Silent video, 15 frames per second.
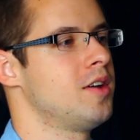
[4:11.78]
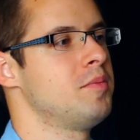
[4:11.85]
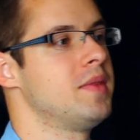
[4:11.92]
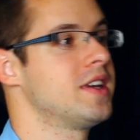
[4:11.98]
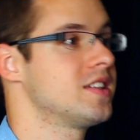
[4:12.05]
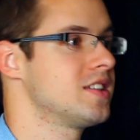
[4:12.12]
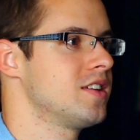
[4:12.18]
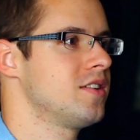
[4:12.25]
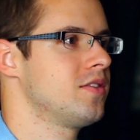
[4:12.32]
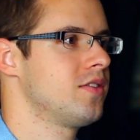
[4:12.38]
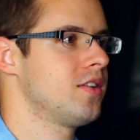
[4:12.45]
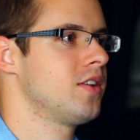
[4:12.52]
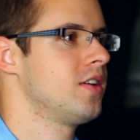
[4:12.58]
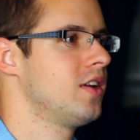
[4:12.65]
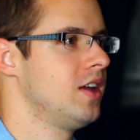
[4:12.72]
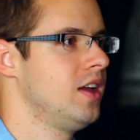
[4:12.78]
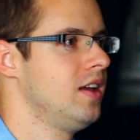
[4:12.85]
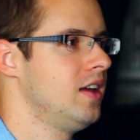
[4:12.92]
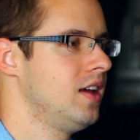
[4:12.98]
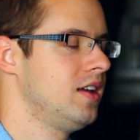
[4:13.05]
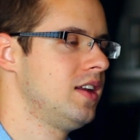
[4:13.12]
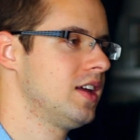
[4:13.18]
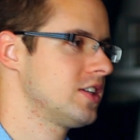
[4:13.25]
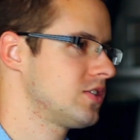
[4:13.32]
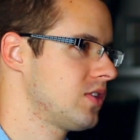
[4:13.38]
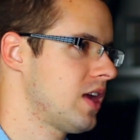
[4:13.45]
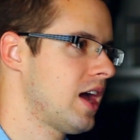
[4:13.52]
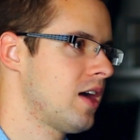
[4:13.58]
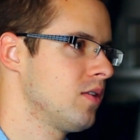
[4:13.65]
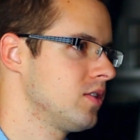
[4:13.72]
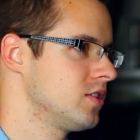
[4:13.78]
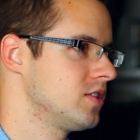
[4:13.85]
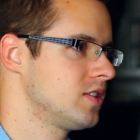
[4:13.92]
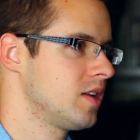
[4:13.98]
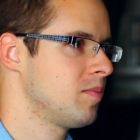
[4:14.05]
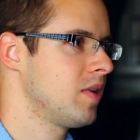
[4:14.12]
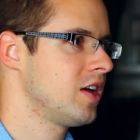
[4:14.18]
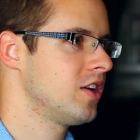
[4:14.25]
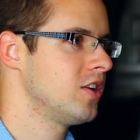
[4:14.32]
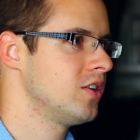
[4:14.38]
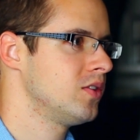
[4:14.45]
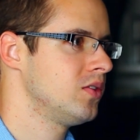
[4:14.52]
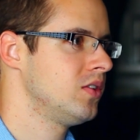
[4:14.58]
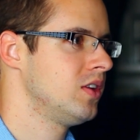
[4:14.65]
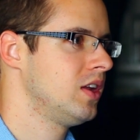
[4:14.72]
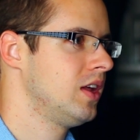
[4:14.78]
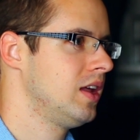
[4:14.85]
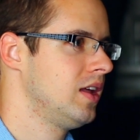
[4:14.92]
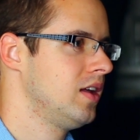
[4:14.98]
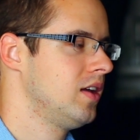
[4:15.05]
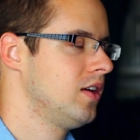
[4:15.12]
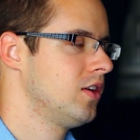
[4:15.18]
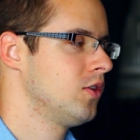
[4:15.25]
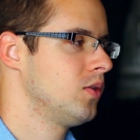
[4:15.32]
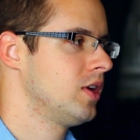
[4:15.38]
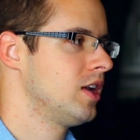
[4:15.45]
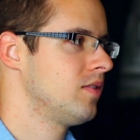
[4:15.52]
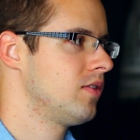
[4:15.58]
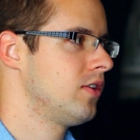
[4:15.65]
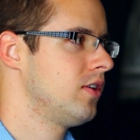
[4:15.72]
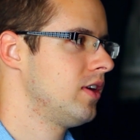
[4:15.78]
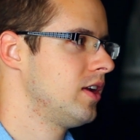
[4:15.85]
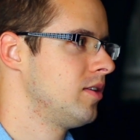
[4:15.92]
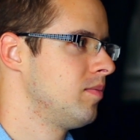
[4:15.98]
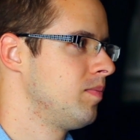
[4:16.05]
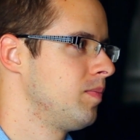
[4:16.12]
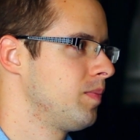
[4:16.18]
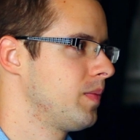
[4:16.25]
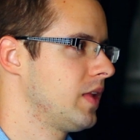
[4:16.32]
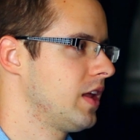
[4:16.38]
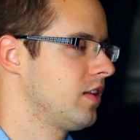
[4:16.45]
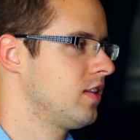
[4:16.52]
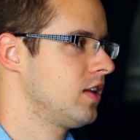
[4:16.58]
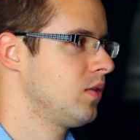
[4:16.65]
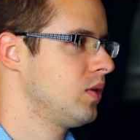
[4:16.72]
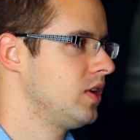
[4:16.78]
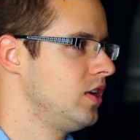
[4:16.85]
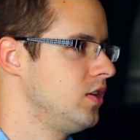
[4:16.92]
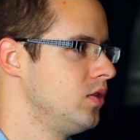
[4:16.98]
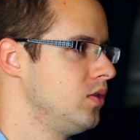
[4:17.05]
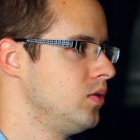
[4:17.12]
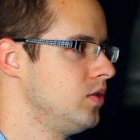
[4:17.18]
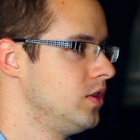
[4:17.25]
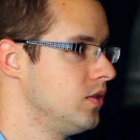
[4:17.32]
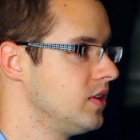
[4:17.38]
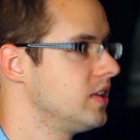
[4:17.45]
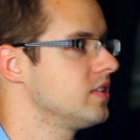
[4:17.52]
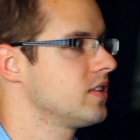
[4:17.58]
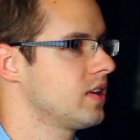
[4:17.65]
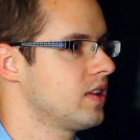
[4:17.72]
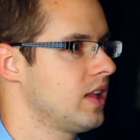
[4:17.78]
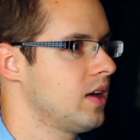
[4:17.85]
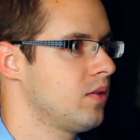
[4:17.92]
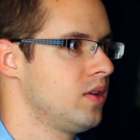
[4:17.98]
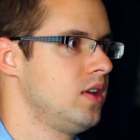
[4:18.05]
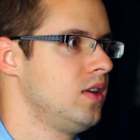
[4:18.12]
I'll mix it for an extra hour just on my own or whatever. And I think when you do things like that,